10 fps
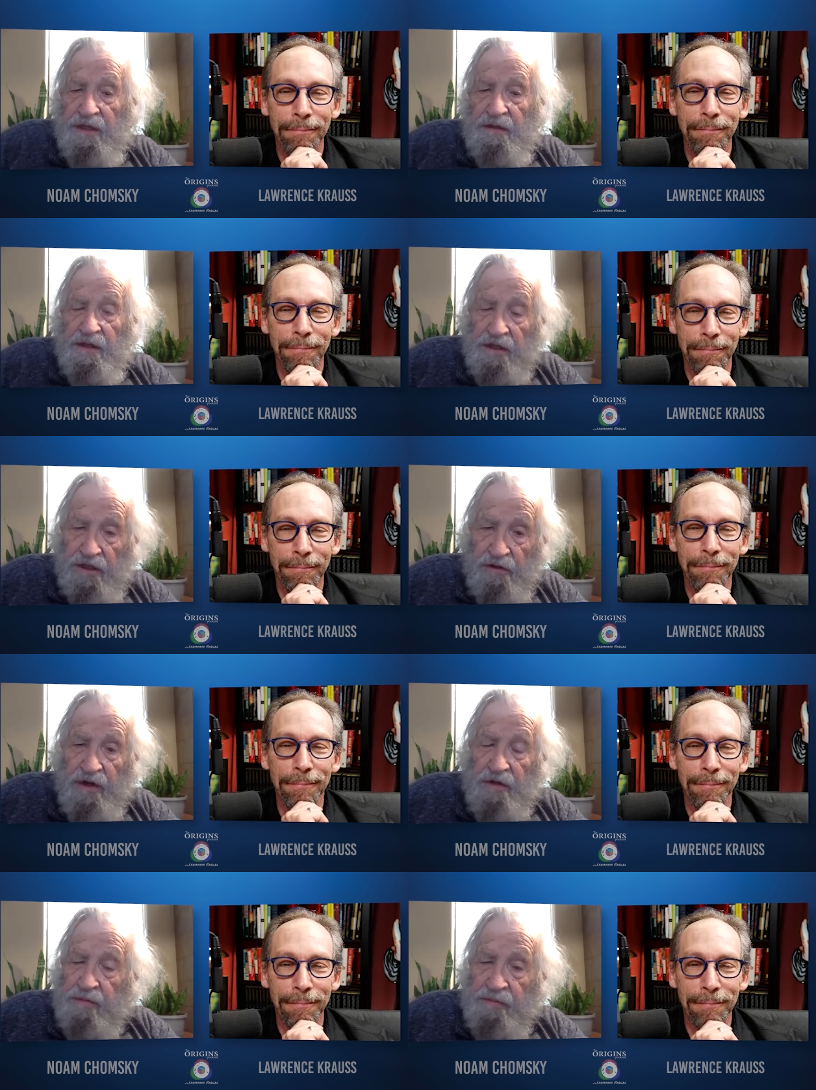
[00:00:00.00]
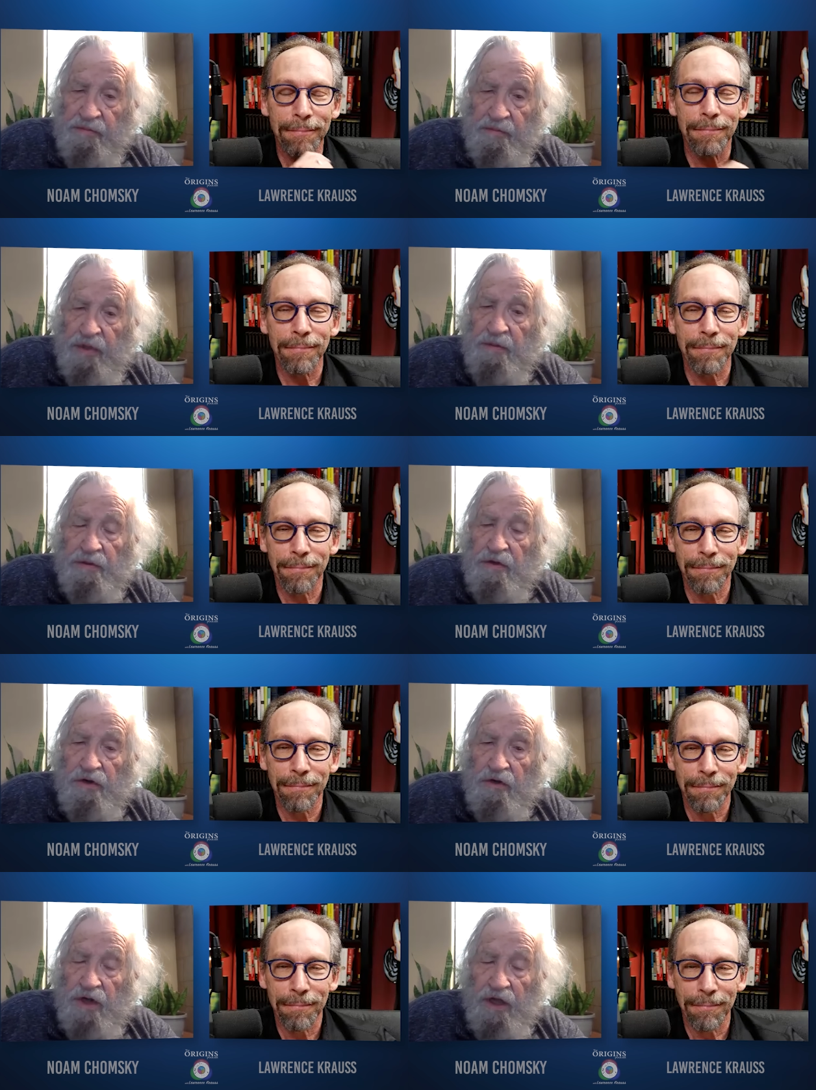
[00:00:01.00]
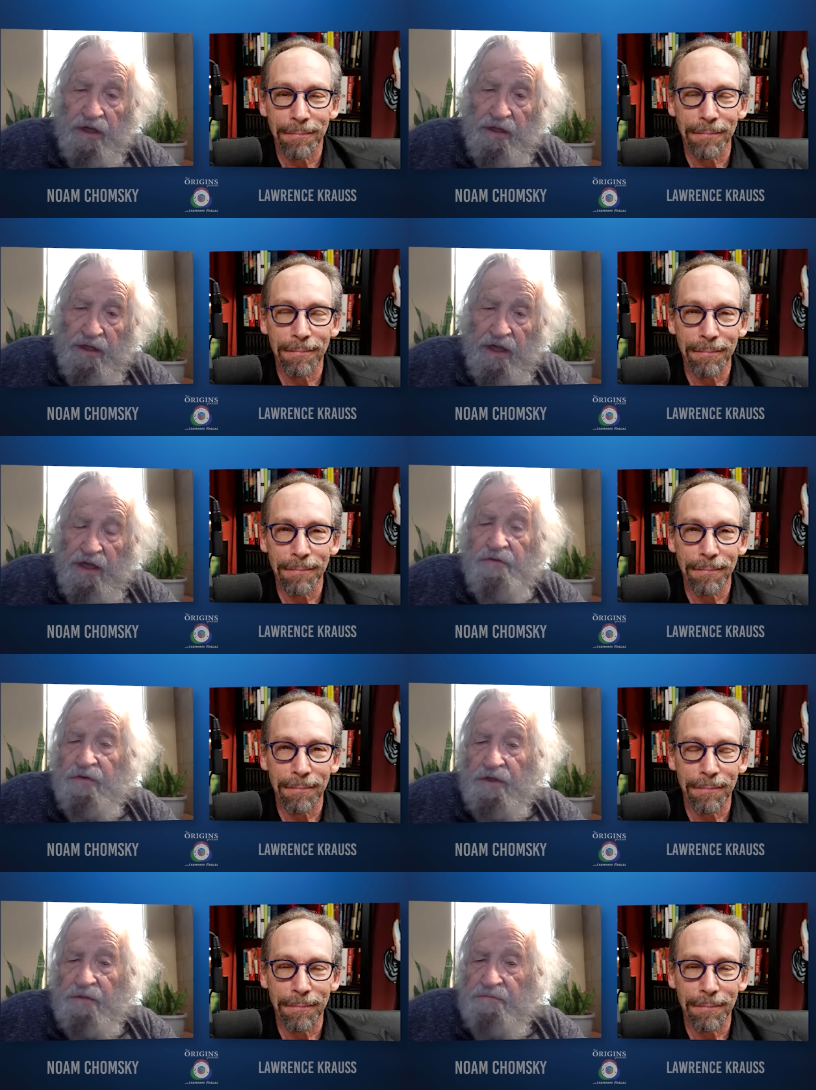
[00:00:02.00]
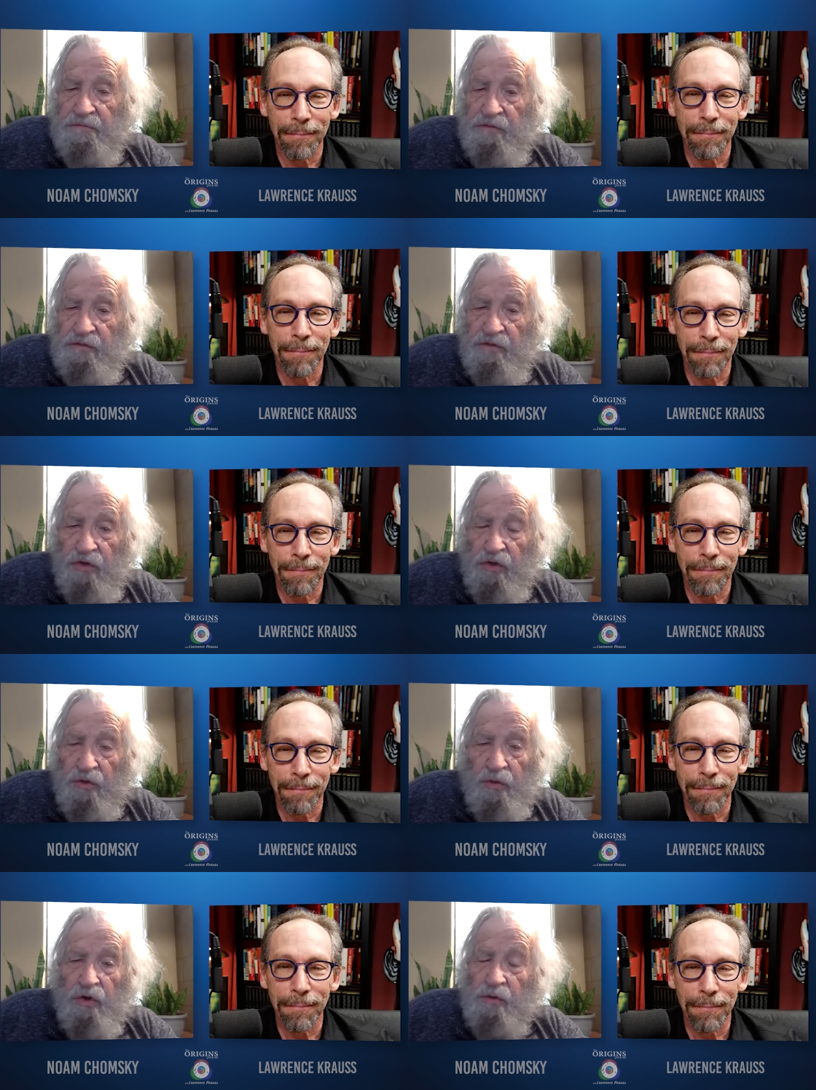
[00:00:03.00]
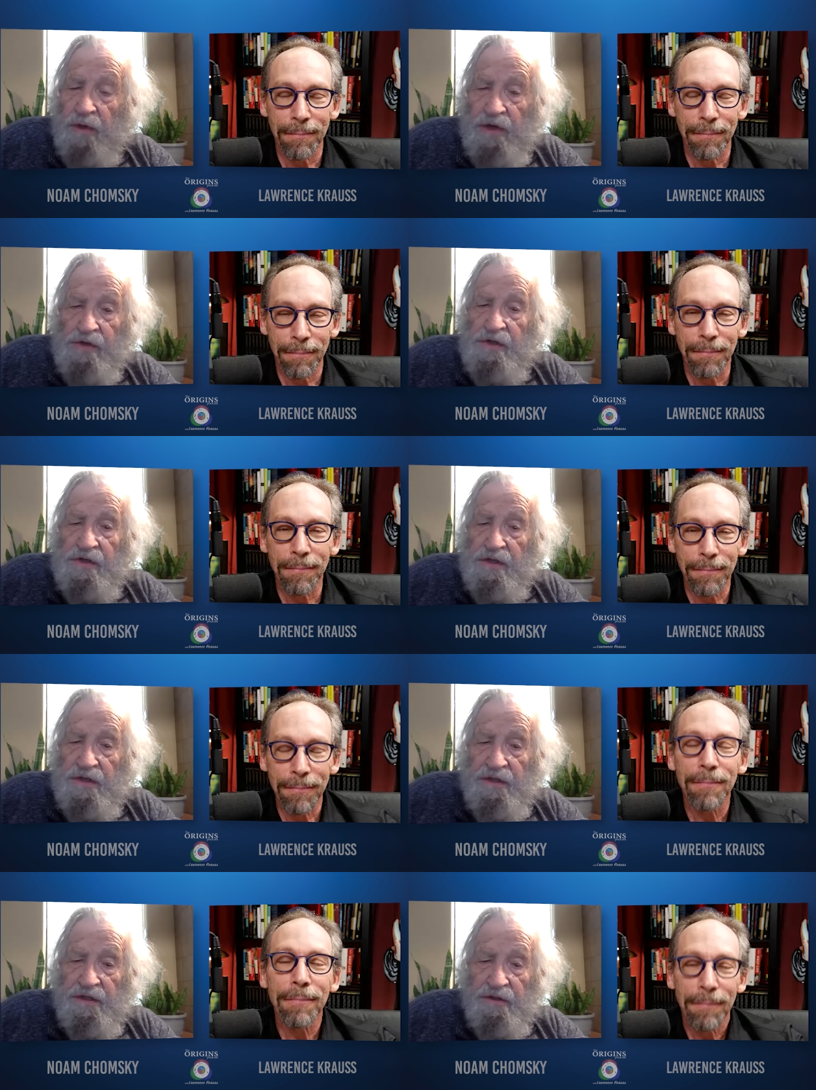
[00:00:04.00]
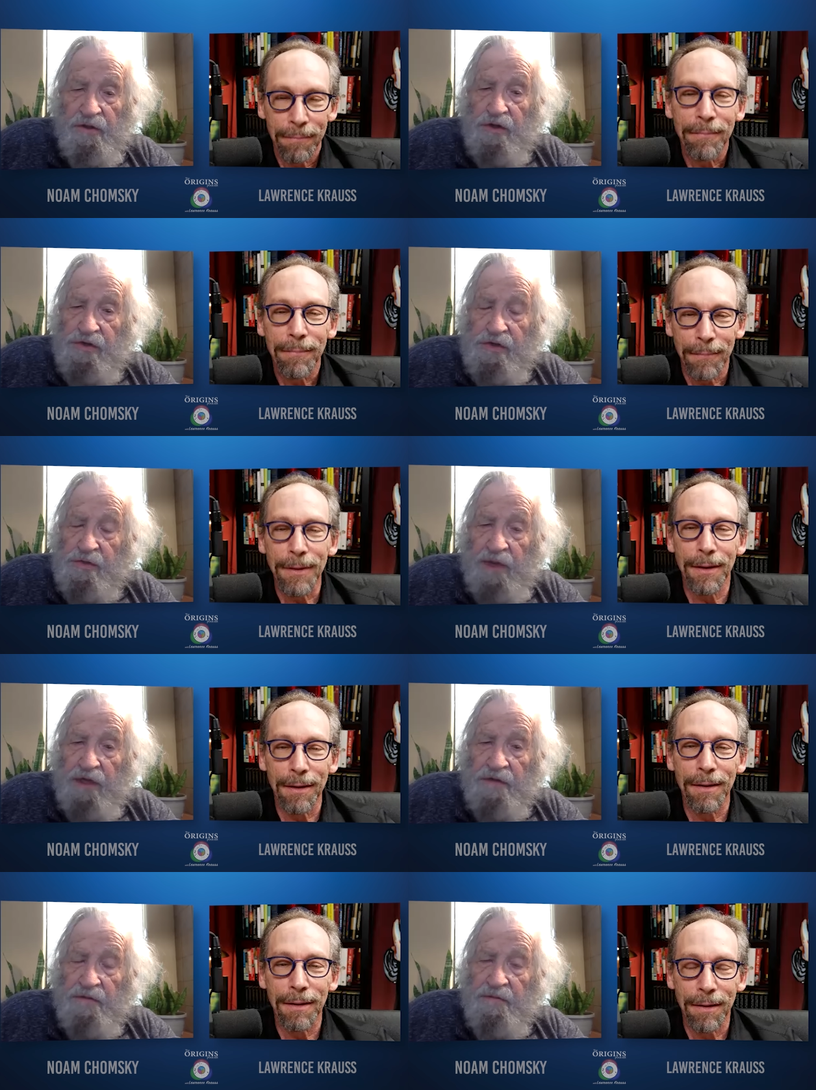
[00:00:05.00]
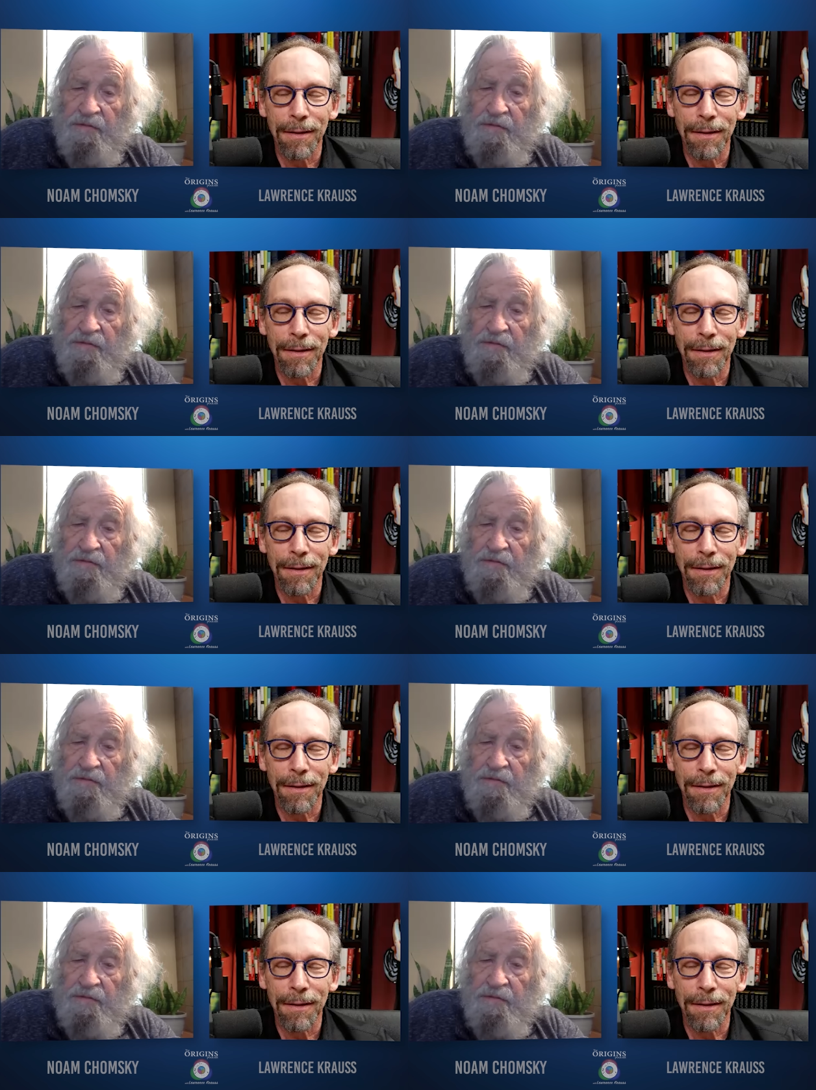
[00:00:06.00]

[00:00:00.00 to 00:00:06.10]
Speaker 1: including people who don't like aid for all the wrong reasons across the spectrum.